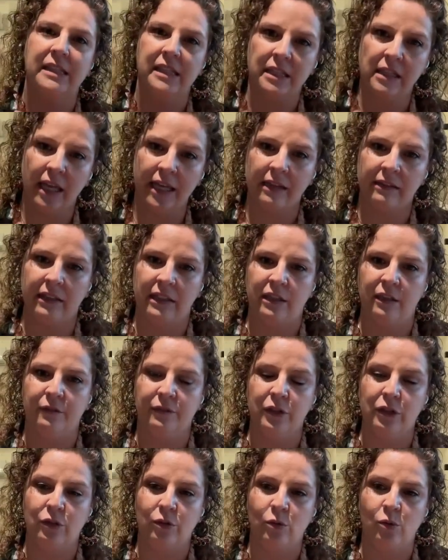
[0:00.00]
and slightly
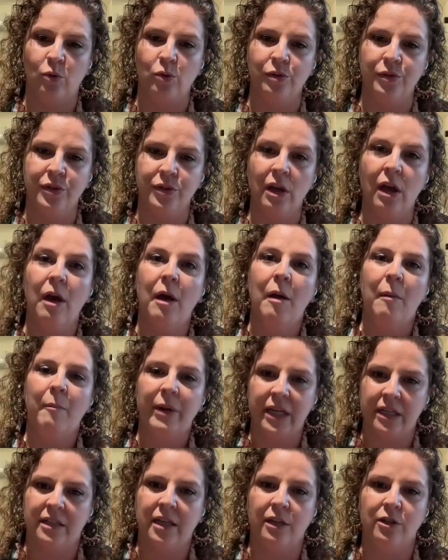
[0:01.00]
different tools,
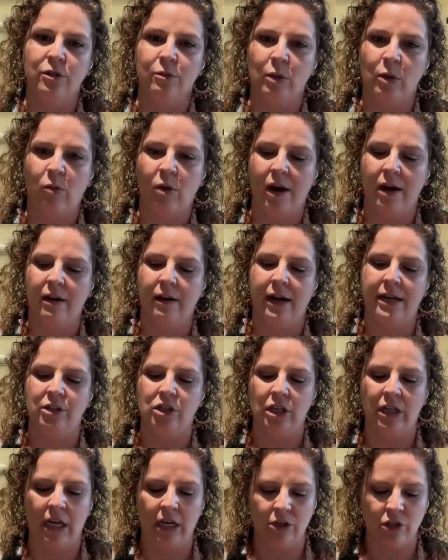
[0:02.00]
but it does require
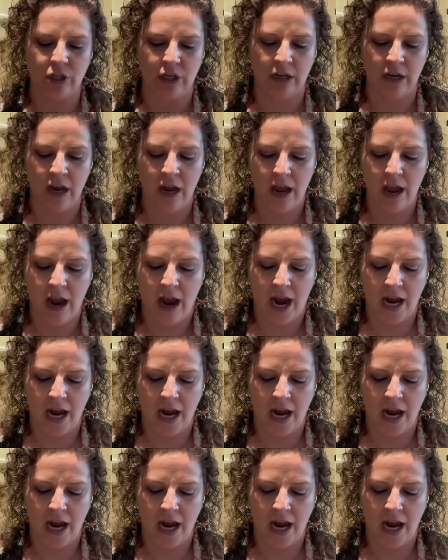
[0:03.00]
education.